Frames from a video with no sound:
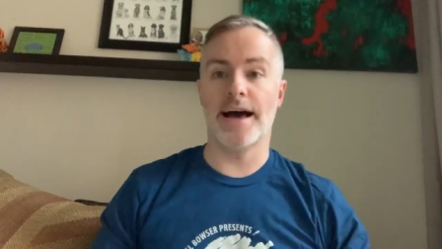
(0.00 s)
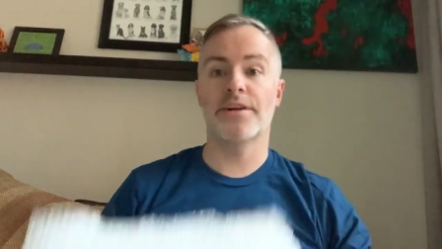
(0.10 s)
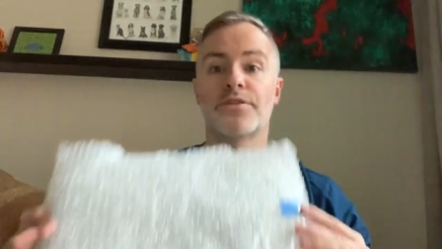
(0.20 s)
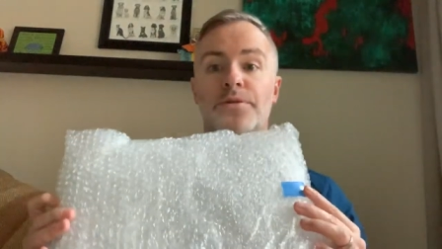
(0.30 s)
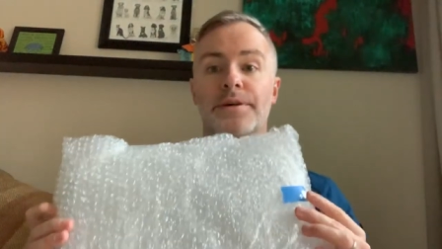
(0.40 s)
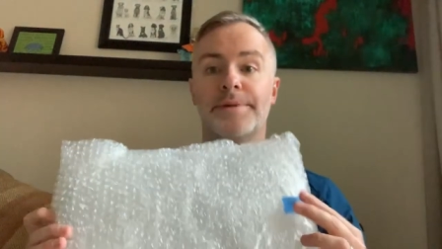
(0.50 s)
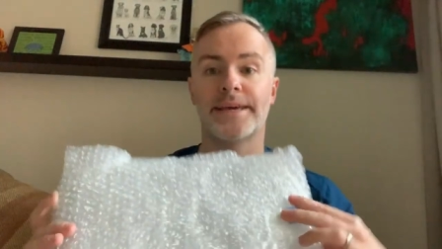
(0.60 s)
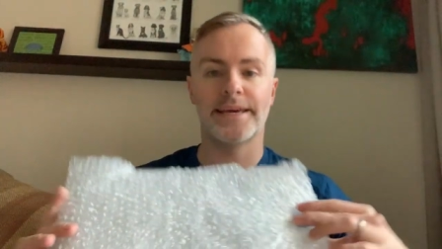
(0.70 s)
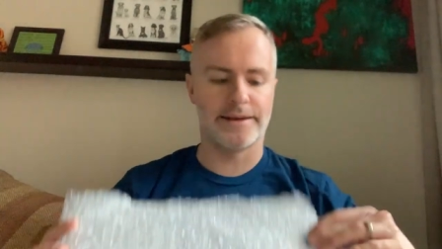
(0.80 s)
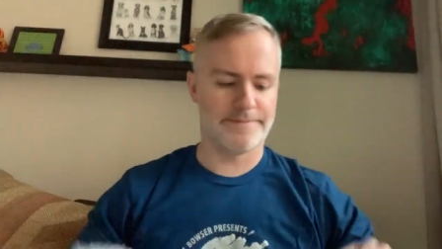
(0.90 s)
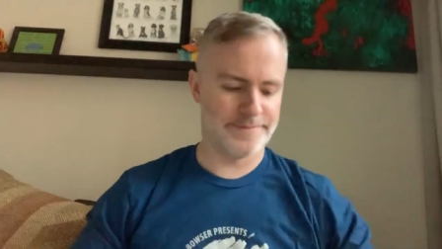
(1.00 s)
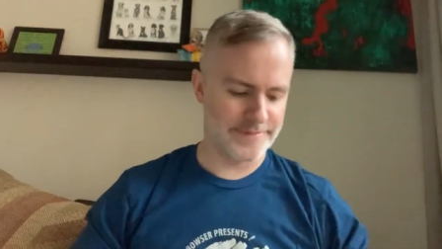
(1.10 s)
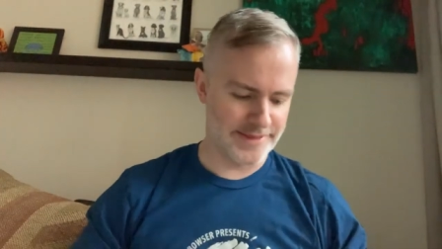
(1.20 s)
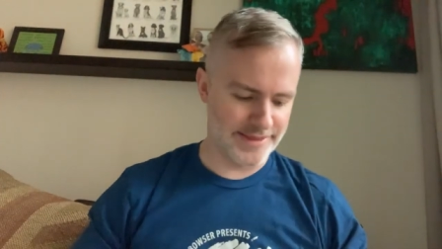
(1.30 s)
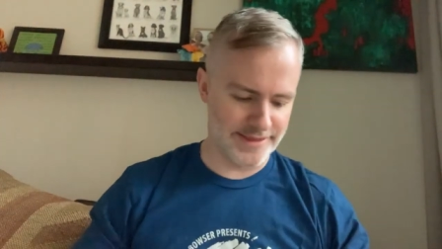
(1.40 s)
I don't know where to begin.
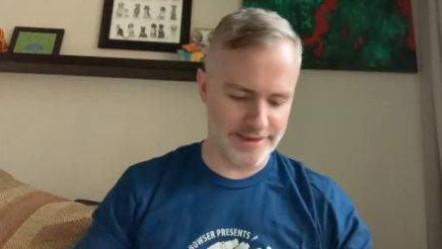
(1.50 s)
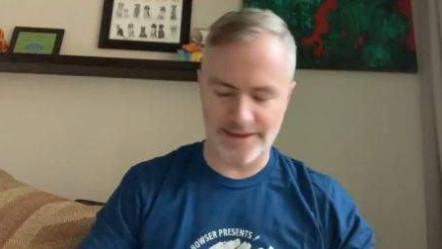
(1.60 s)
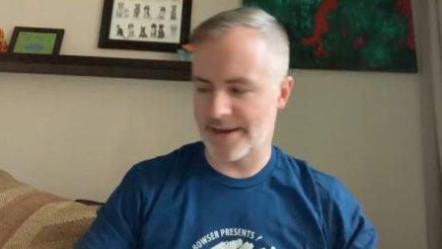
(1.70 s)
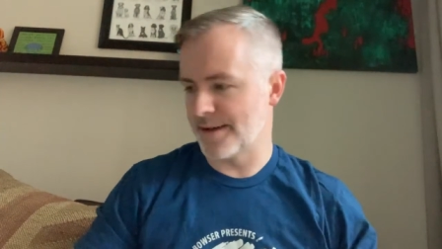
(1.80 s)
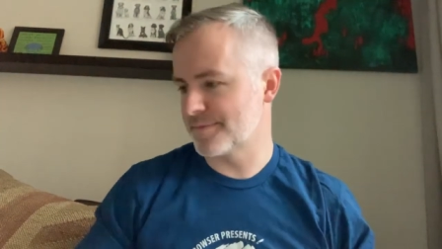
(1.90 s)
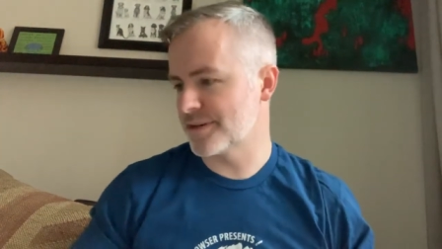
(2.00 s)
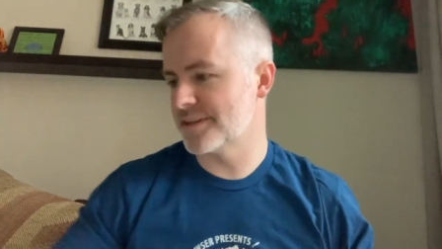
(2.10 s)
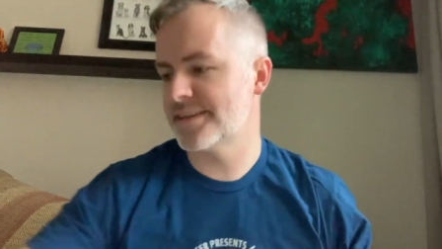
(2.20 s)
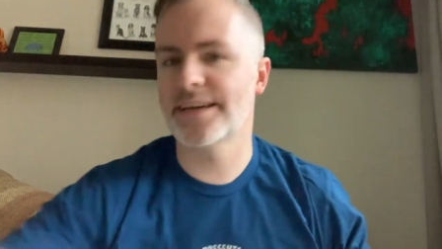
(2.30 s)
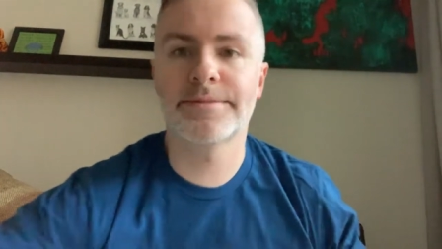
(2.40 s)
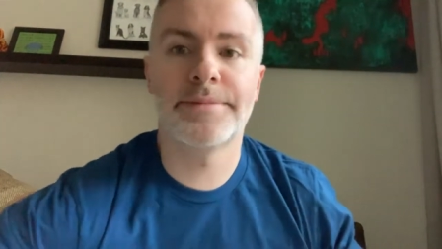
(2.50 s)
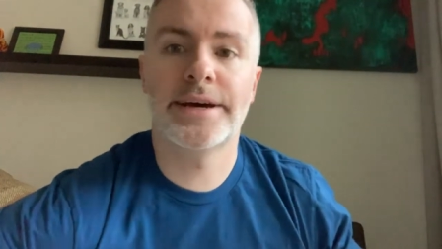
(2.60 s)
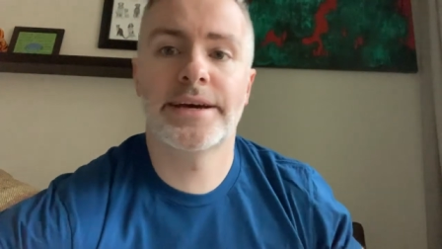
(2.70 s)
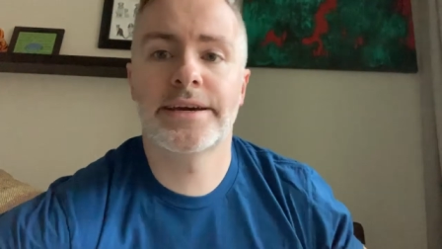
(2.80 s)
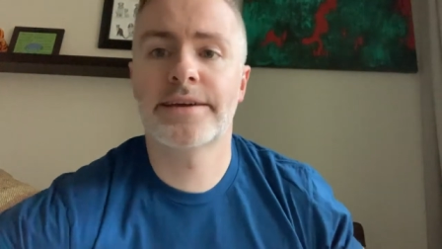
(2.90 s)
I'm gonna take
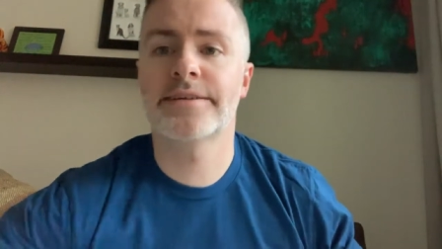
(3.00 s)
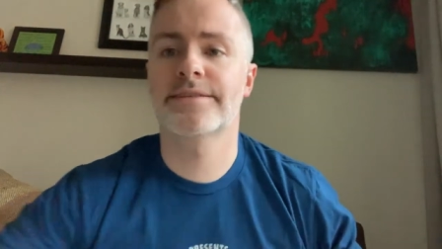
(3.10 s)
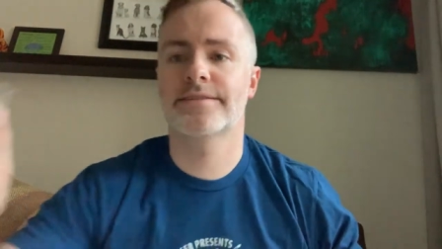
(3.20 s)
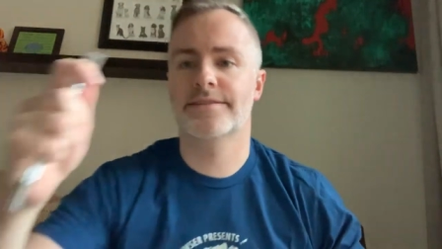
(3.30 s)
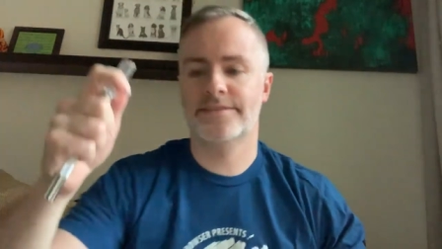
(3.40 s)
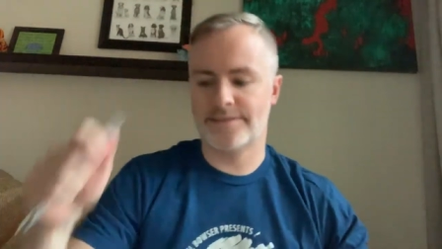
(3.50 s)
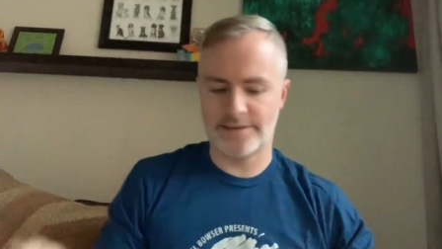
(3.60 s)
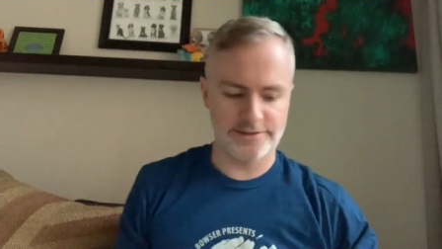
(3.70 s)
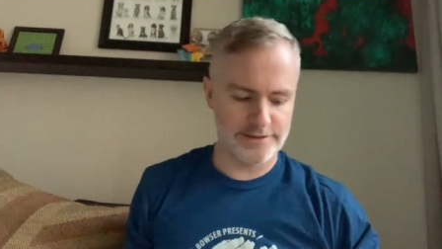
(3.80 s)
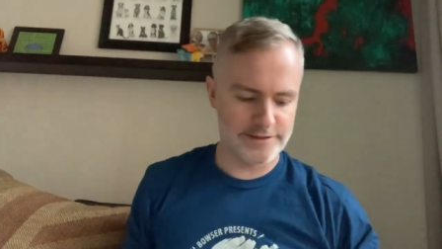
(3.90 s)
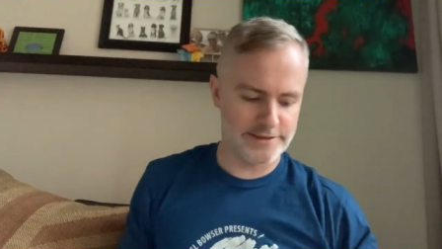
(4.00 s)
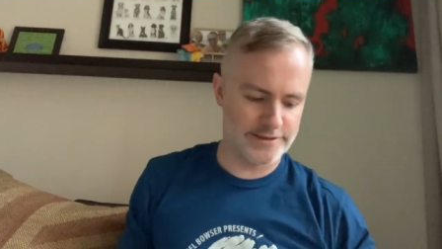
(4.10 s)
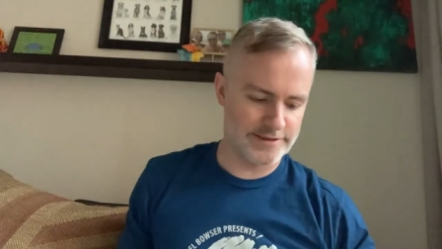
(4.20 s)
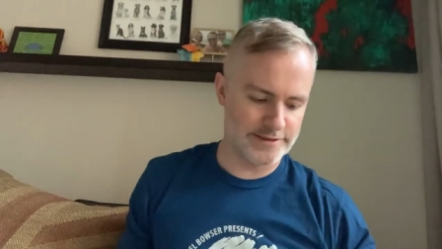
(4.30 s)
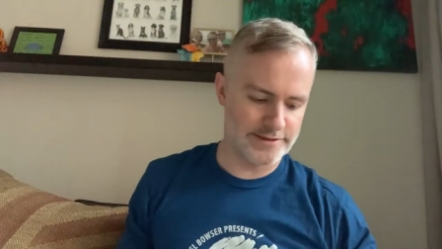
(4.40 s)
my scissors,